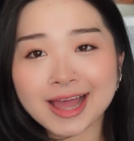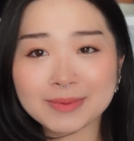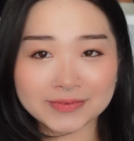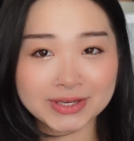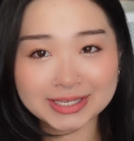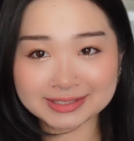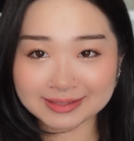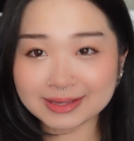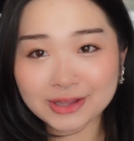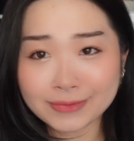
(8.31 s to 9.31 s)
If you guys
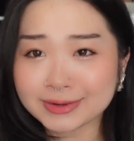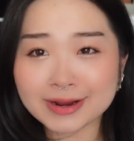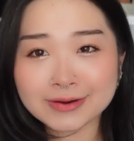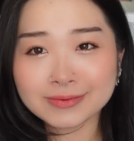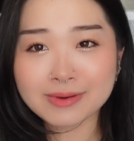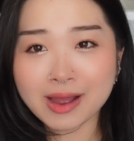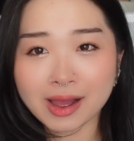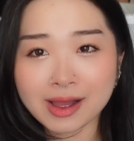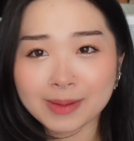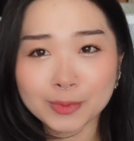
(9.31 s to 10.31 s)
don't know
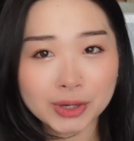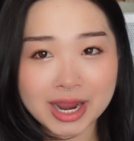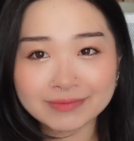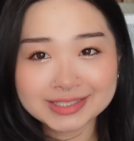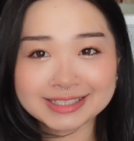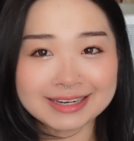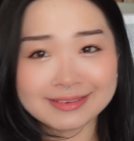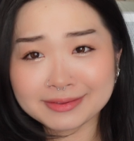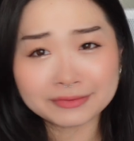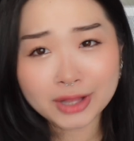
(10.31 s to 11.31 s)
or haven't seen any
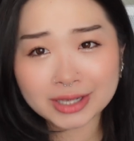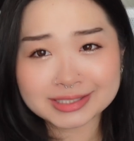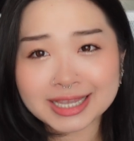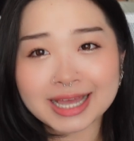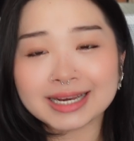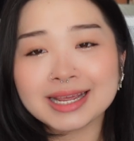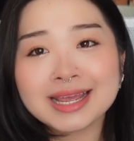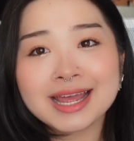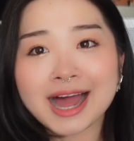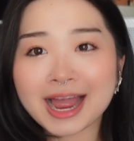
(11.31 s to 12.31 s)
of the vlogs yet,
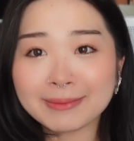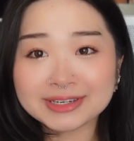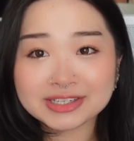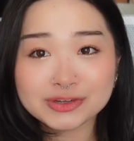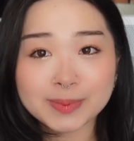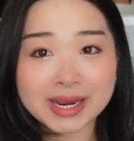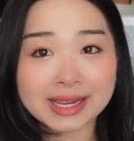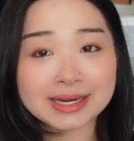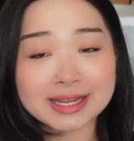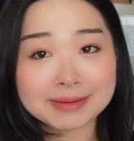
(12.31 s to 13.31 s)
I went to
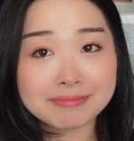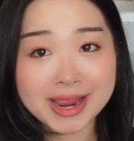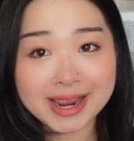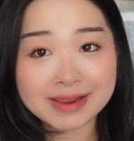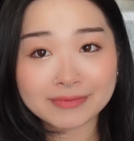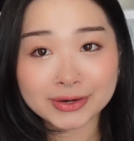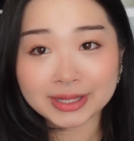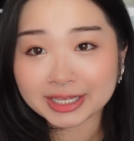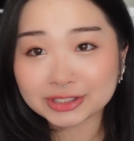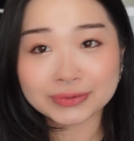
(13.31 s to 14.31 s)
Japan in May for
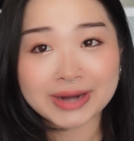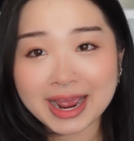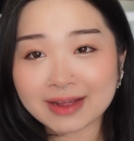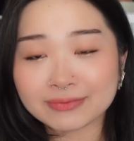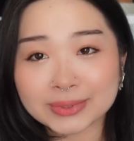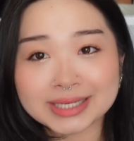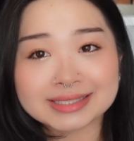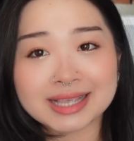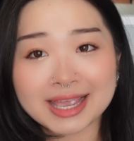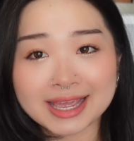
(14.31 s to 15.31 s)
like 2.5
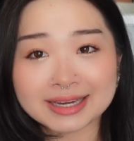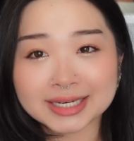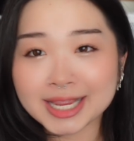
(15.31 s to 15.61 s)
weeks and